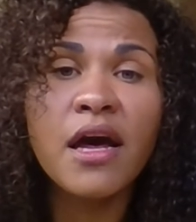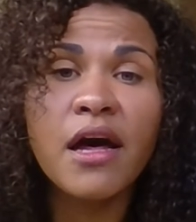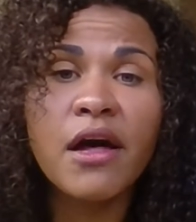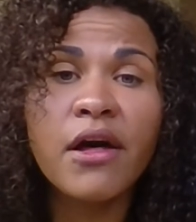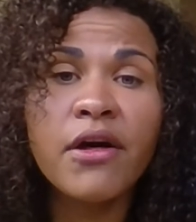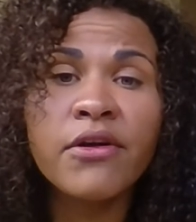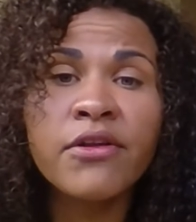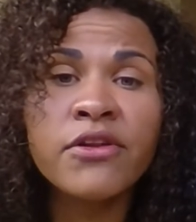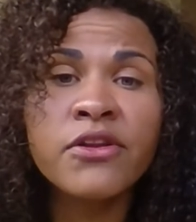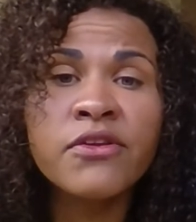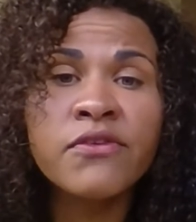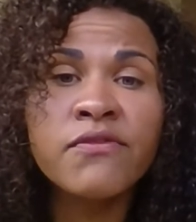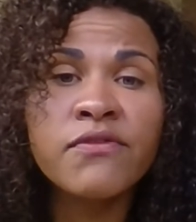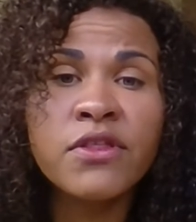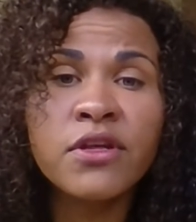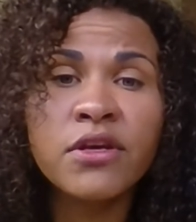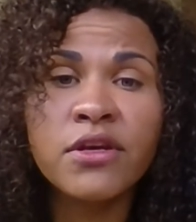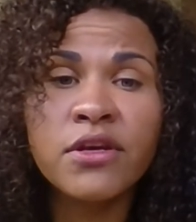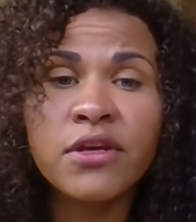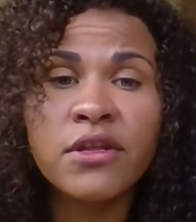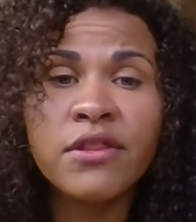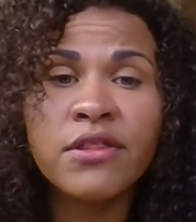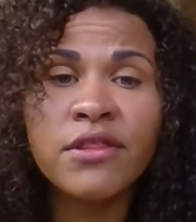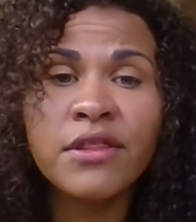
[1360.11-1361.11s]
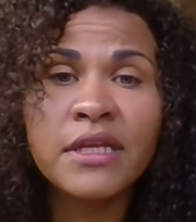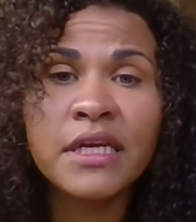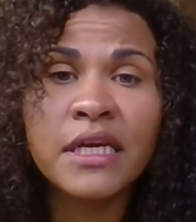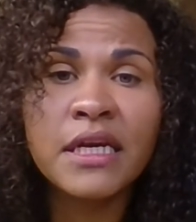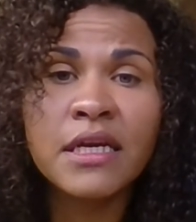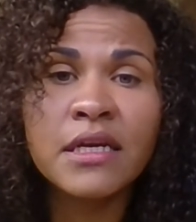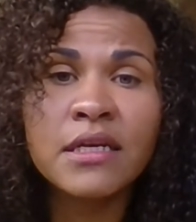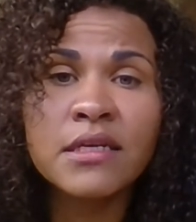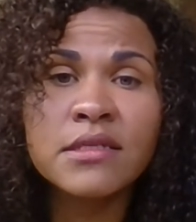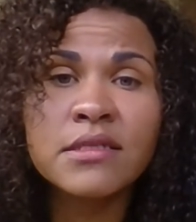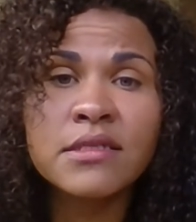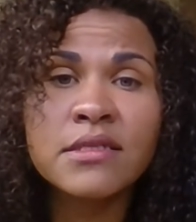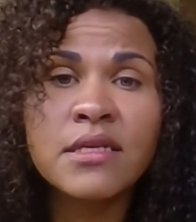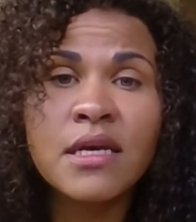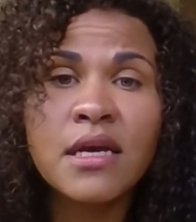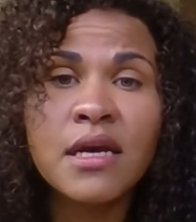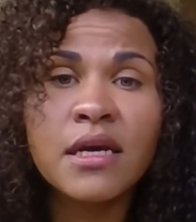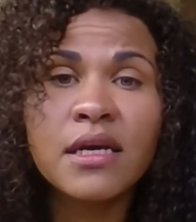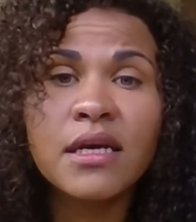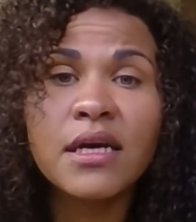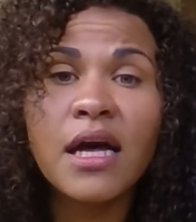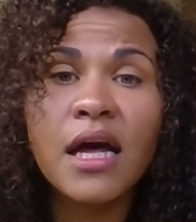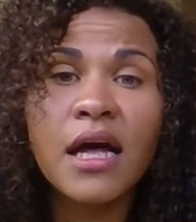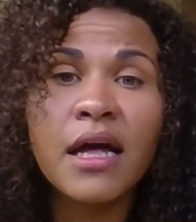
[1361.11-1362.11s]
All of the good things
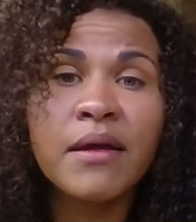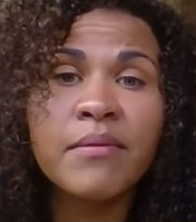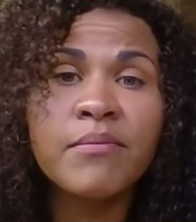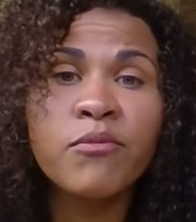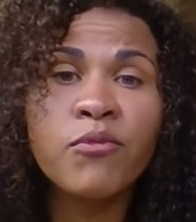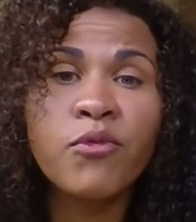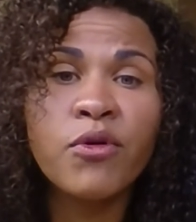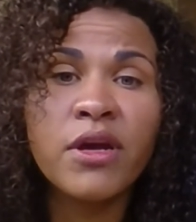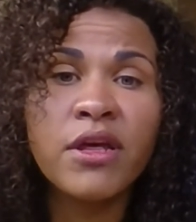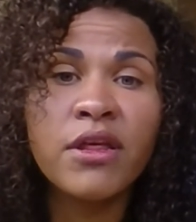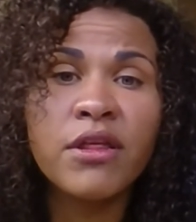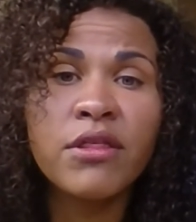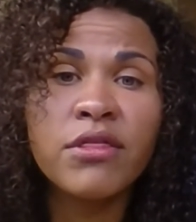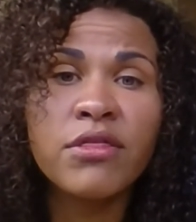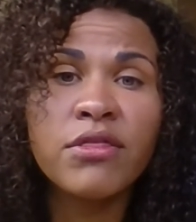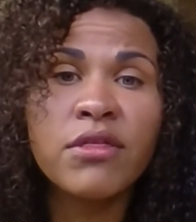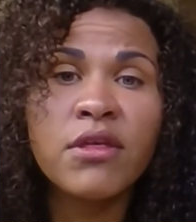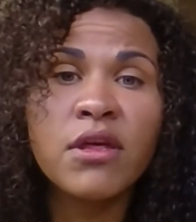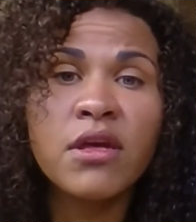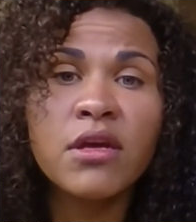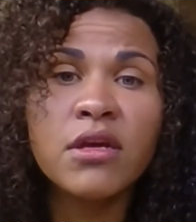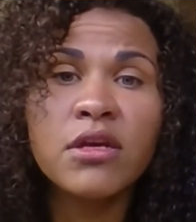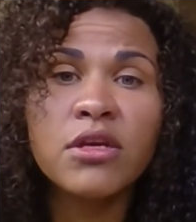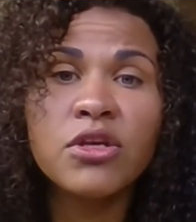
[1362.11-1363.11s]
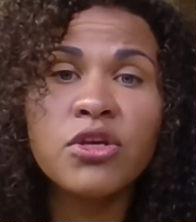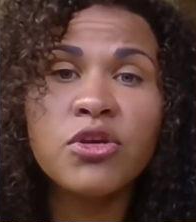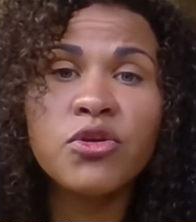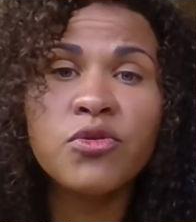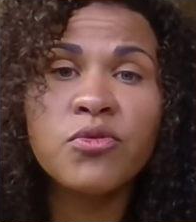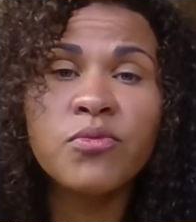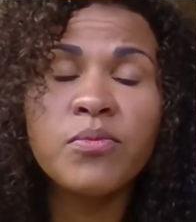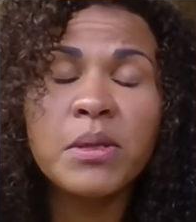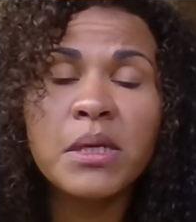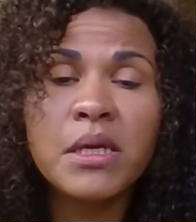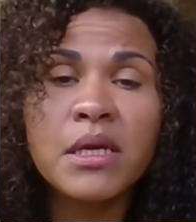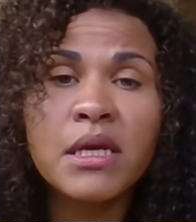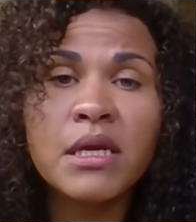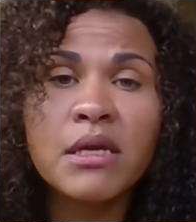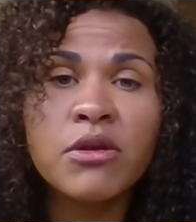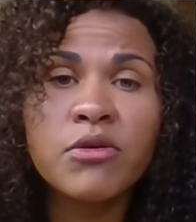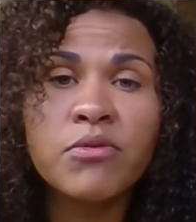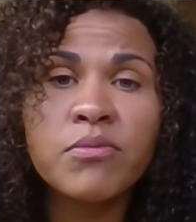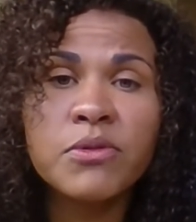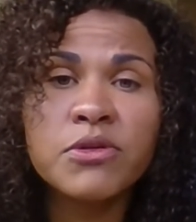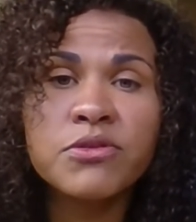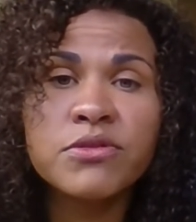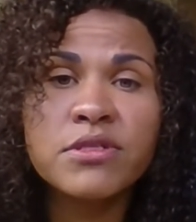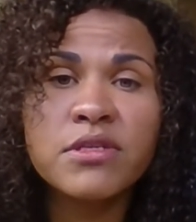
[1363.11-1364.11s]
come with you being your
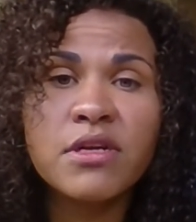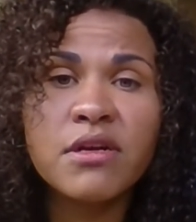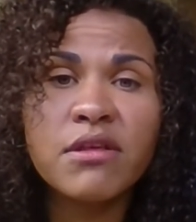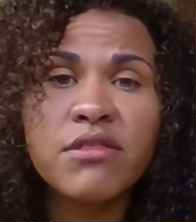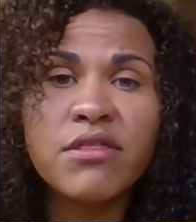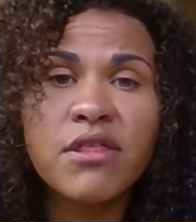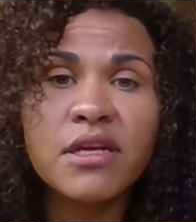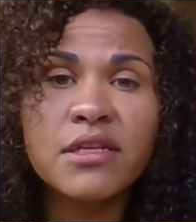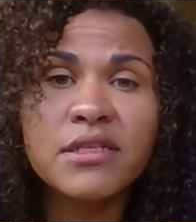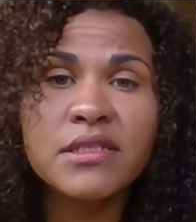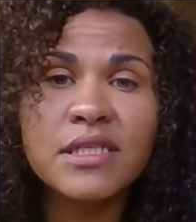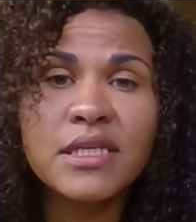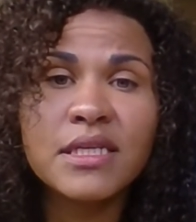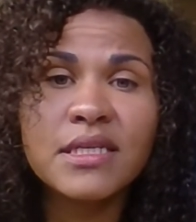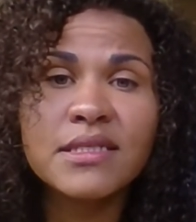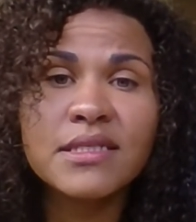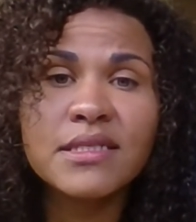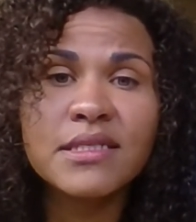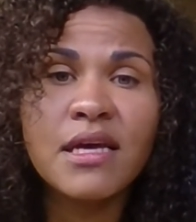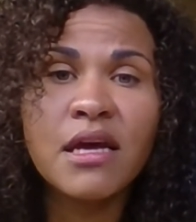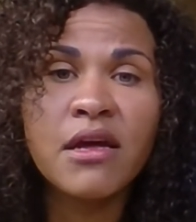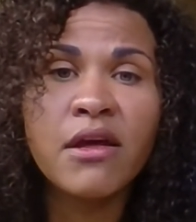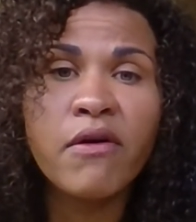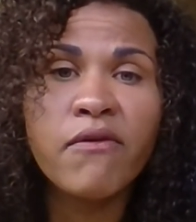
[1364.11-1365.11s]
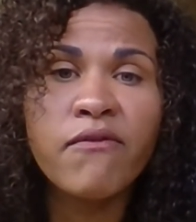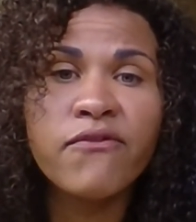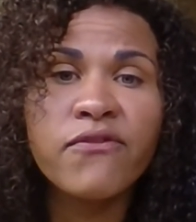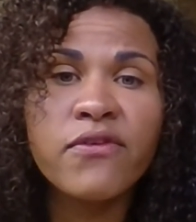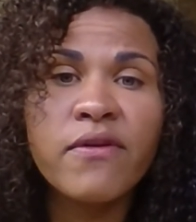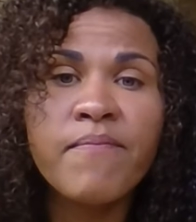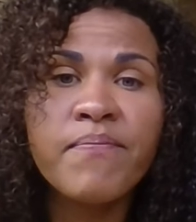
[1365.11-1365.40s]
most authentic self.